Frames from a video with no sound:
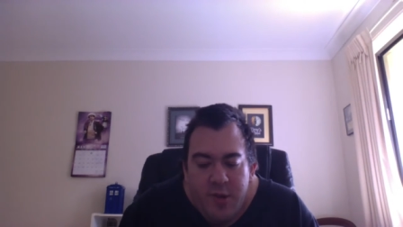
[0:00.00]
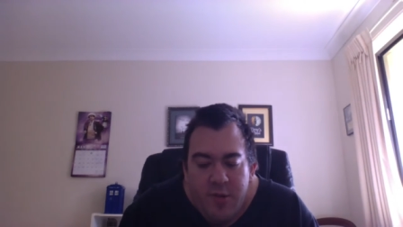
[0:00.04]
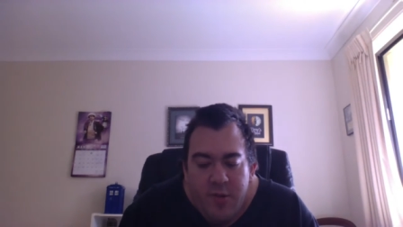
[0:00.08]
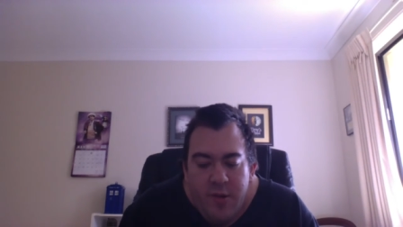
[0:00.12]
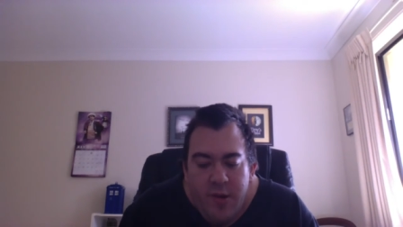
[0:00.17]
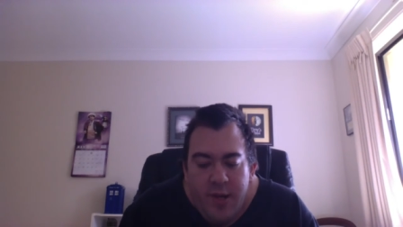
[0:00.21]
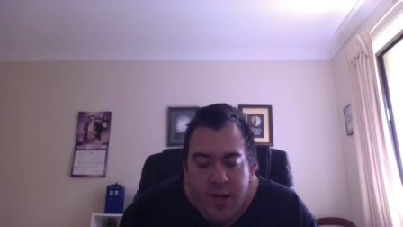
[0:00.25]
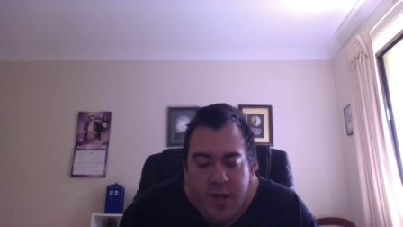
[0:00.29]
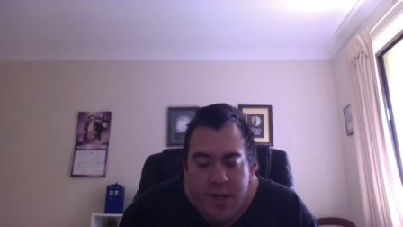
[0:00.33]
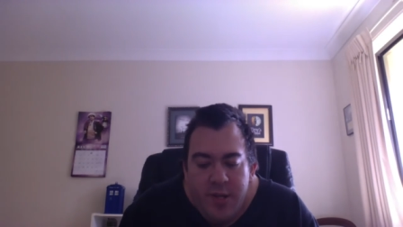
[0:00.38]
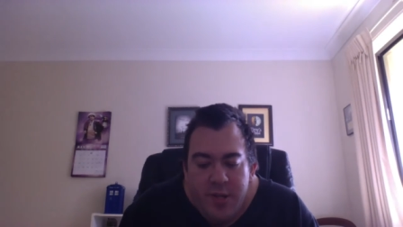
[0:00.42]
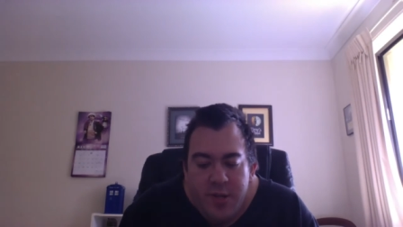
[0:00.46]
I
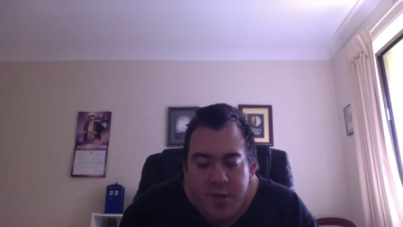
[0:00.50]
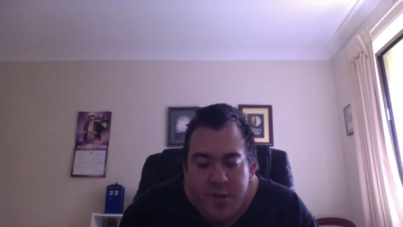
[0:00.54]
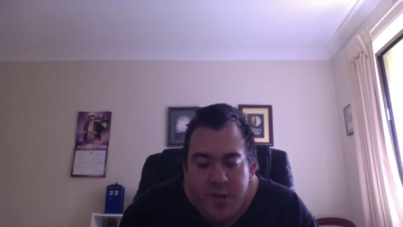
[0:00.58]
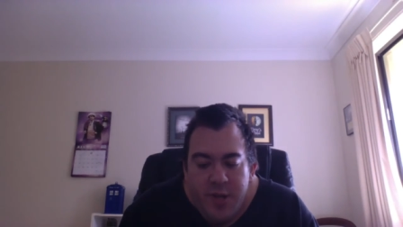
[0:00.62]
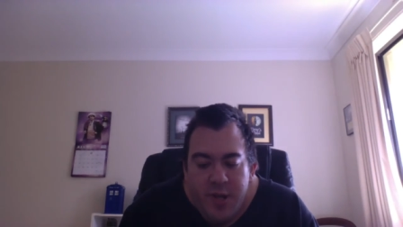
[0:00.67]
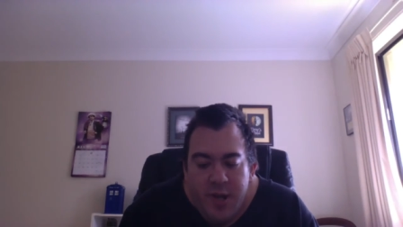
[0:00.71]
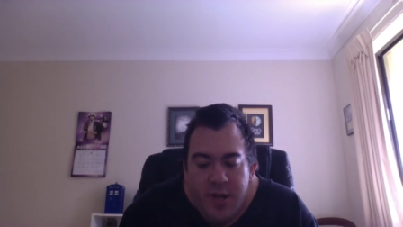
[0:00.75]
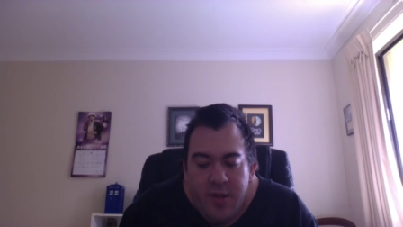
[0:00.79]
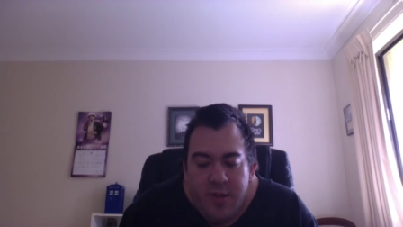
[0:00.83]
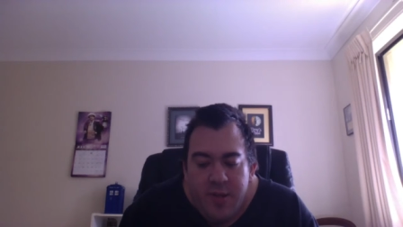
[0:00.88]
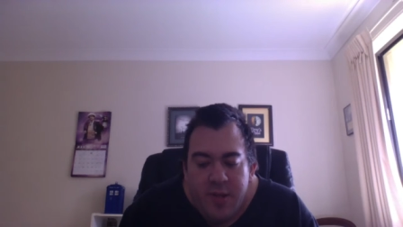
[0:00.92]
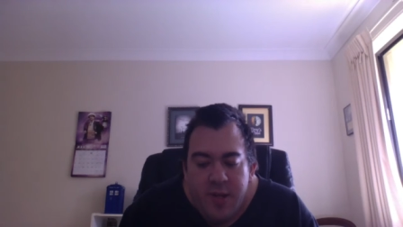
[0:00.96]
ran into an
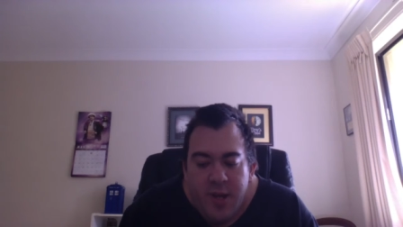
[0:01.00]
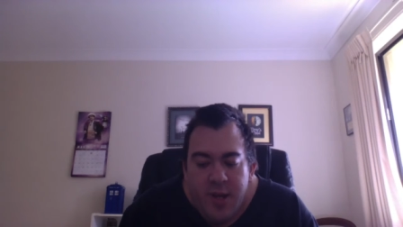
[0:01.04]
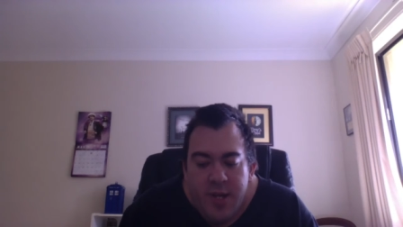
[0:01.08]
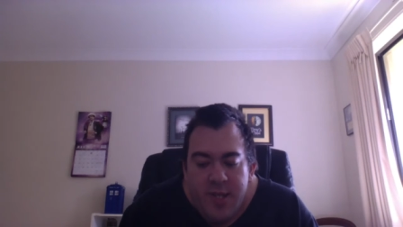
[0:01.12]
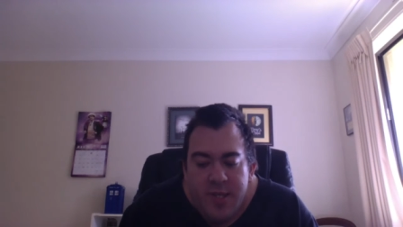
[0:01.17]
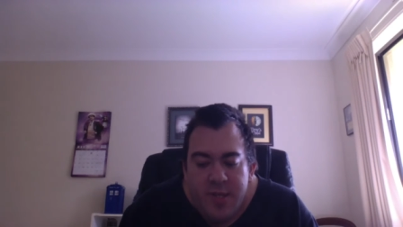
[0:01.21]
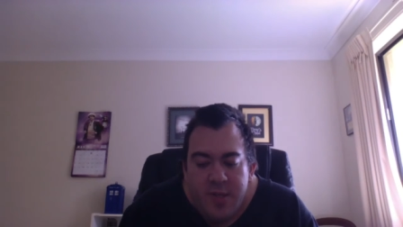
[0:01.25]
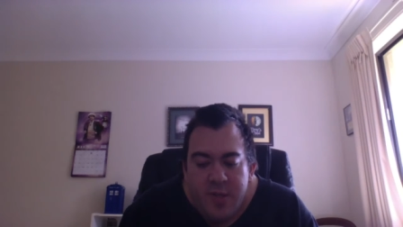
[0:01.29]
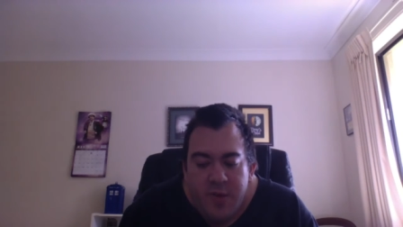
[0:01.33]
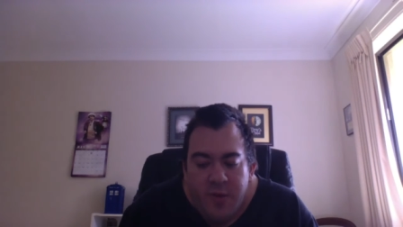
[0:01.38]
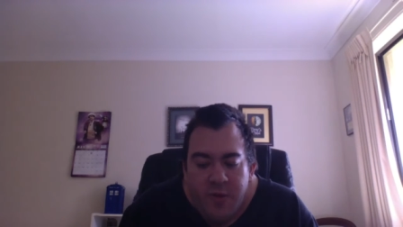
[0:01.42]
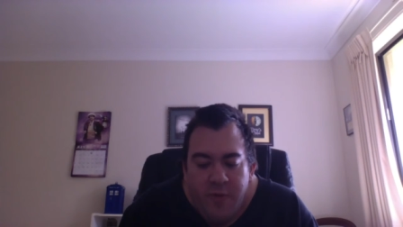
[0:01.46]
old high
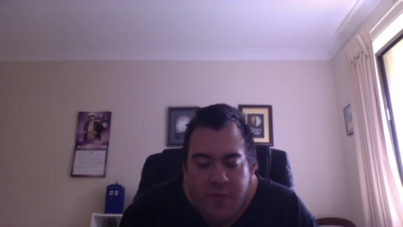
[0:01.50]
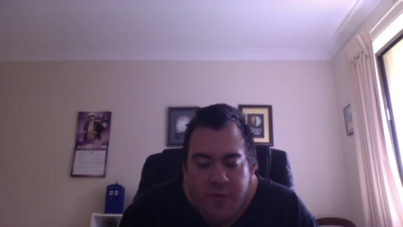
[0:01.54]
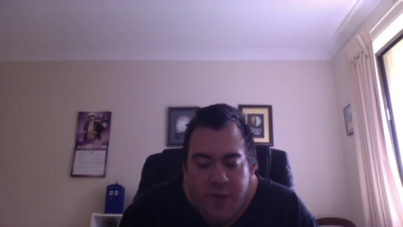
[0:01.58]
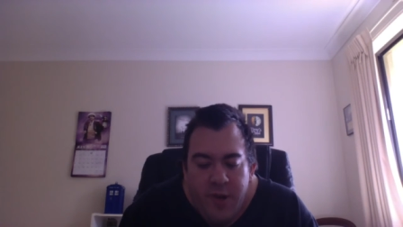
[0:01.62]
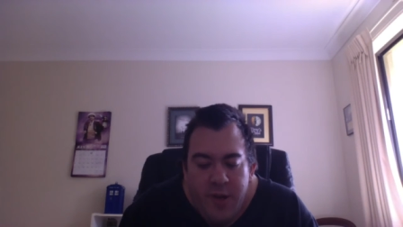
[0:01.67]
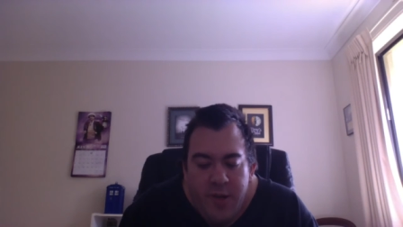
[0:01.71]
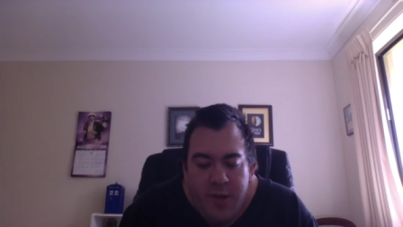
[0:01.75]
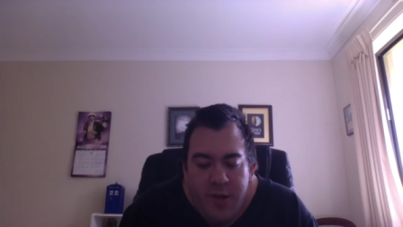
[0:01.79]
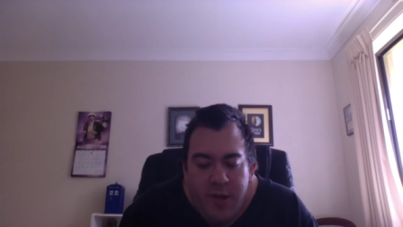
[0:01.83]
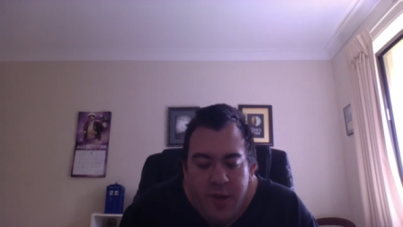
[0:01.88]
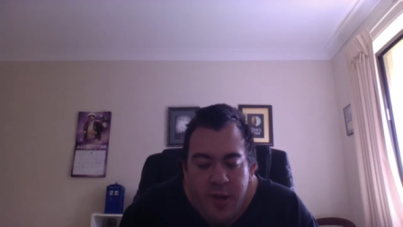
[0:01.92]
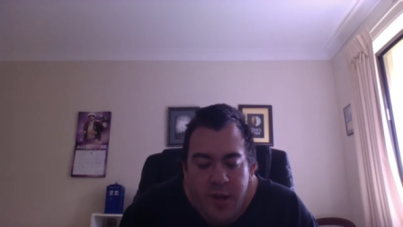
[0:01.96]
school
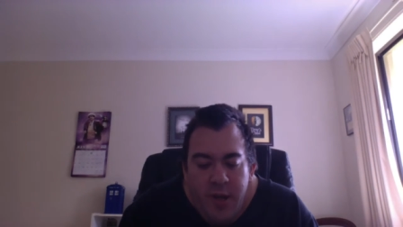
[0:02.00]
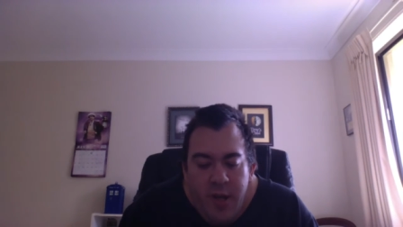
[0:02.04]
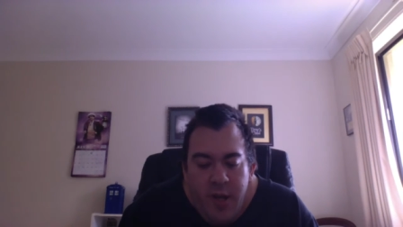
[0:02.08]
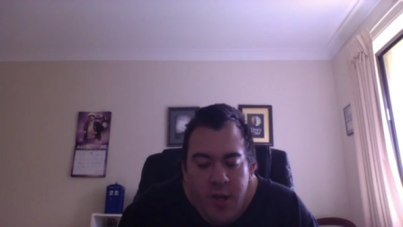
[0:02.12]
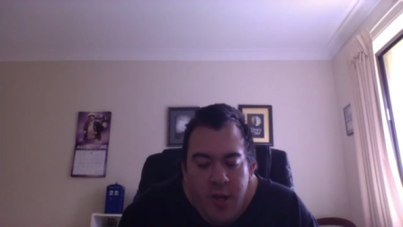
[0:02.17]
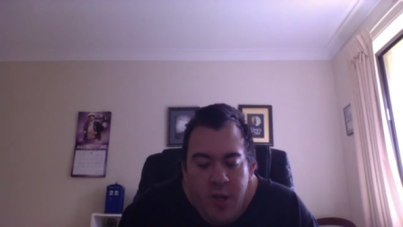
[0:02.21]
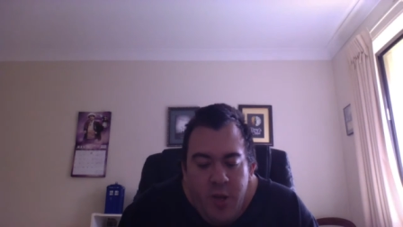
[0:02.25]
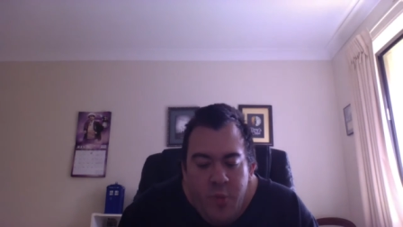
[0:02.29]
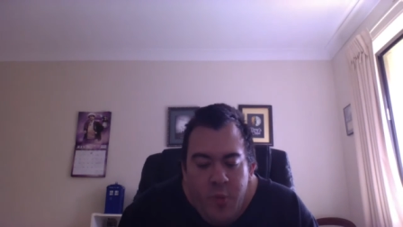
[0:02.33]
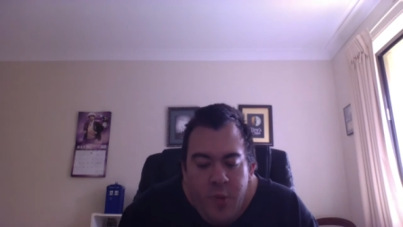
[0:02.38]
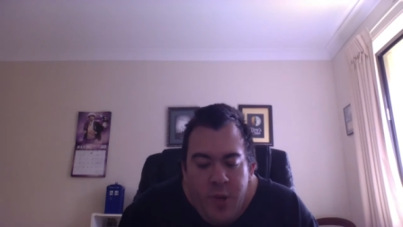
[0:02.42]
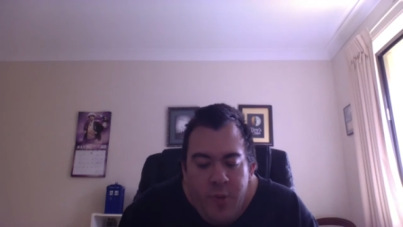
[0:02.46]
friend,
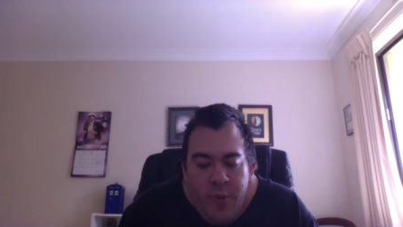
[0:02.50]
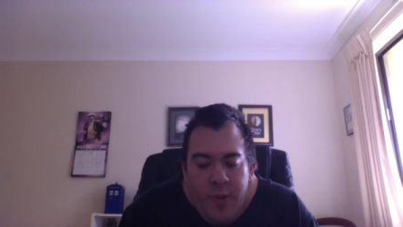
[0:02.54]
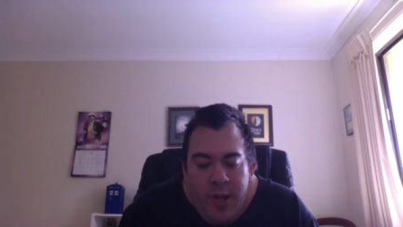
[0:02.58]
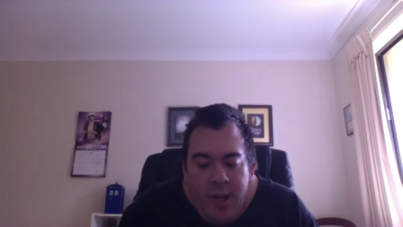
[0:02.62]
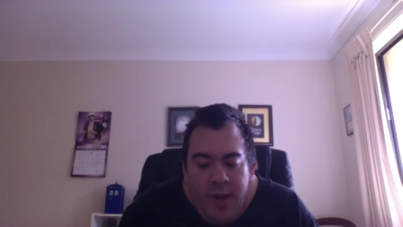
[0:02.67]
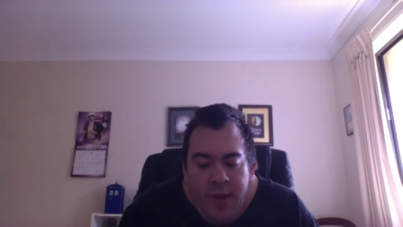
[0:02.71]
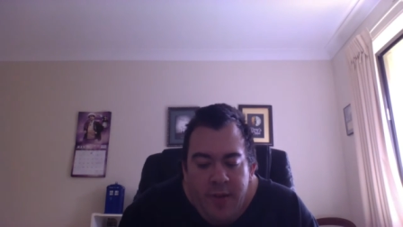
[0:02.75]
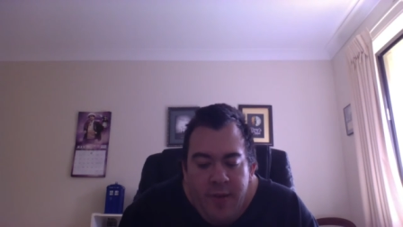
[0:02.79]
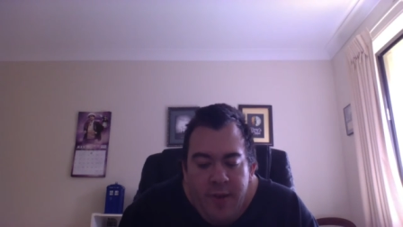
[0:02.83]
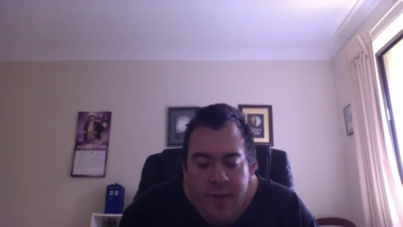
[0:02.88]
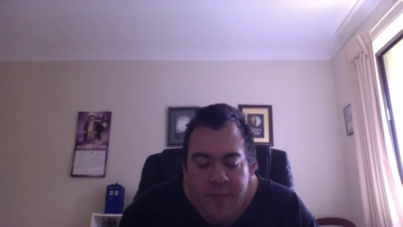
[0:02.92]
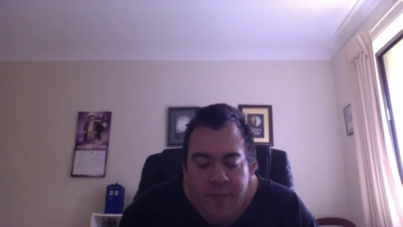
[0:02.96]
and we
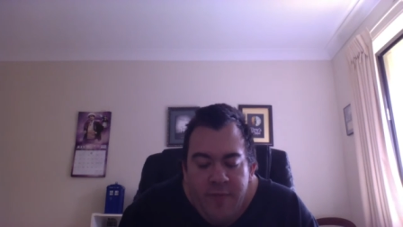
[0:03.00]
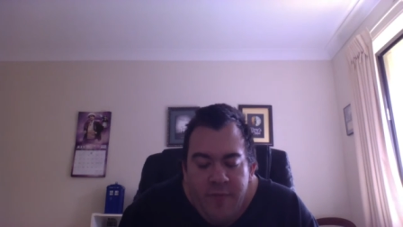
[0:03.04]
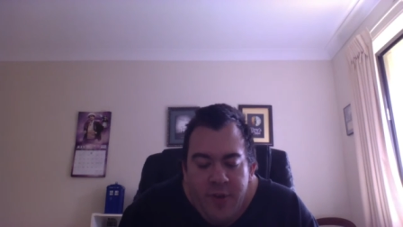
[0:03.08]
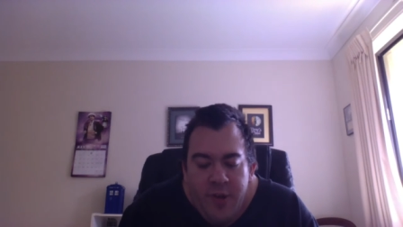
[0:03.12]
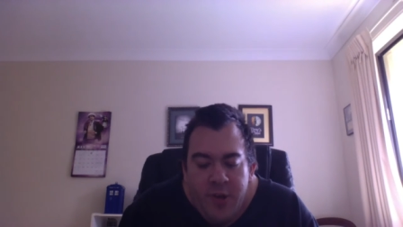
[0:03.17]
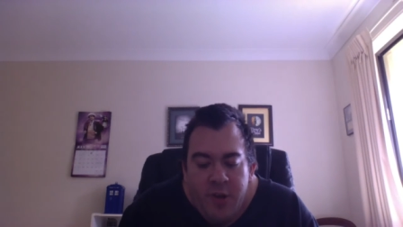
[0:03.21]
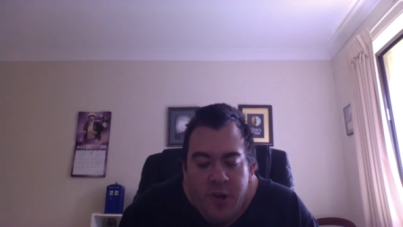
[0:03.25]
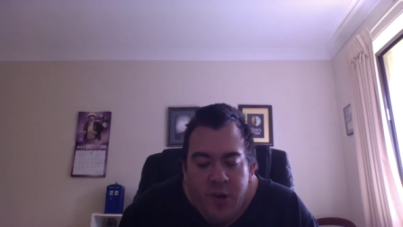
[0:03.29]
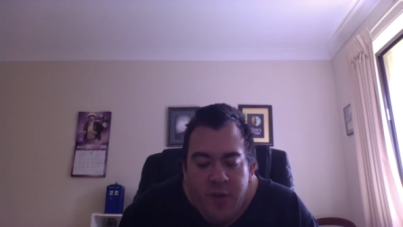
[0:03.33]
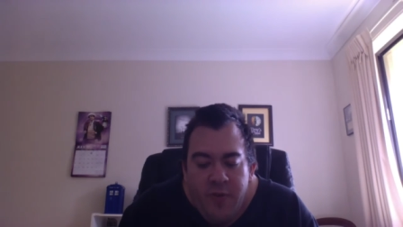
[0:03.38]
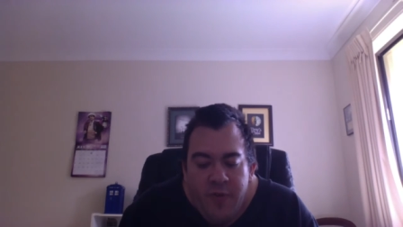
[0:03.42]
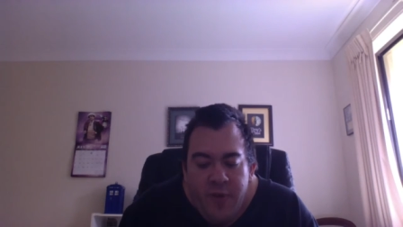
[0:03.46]
went up for
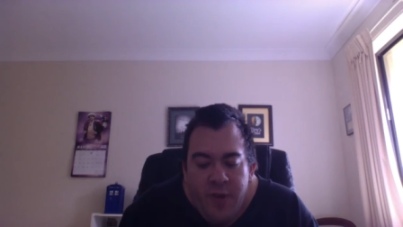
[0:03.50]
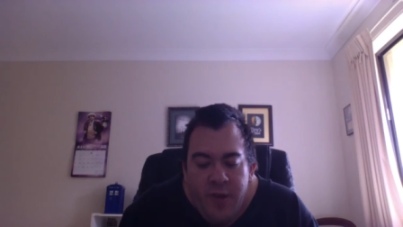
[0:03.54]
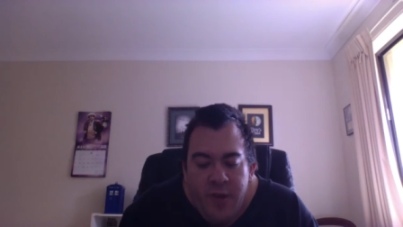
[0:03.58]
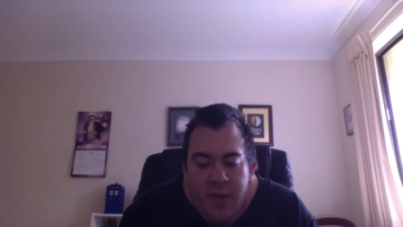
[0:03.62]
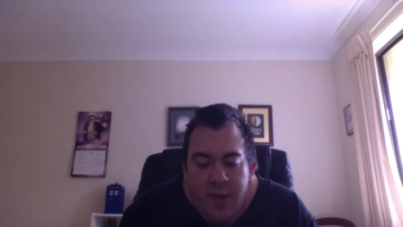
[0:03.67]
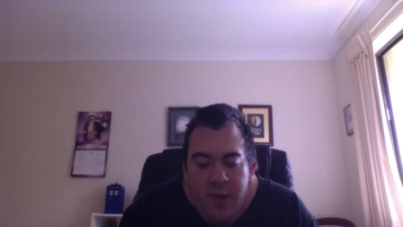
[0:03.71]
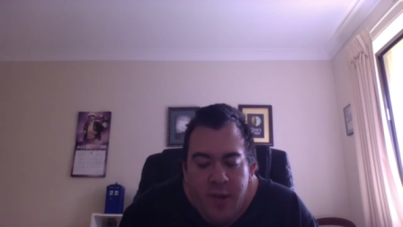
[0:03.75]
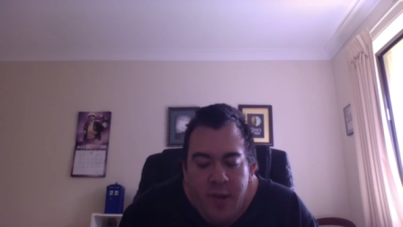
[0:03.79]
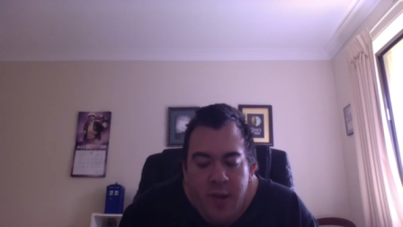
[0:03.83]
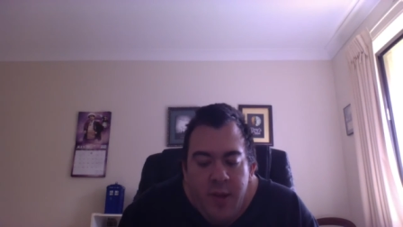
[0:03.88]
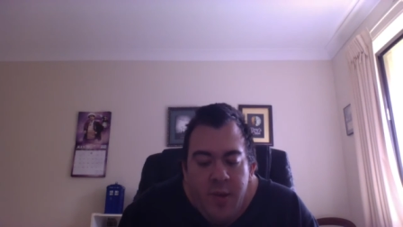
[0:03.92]
coffee.